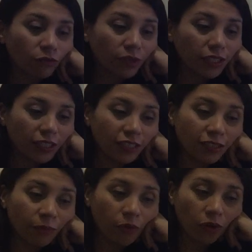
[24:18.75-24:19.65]
Well, it
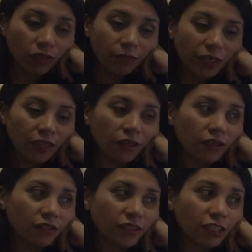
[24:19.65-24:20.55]
is important
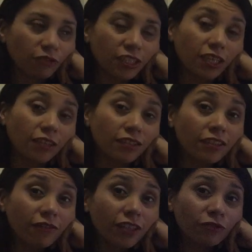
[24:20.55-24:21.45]
because the
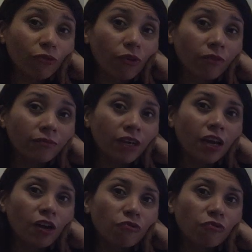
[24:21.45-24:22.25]
results of this form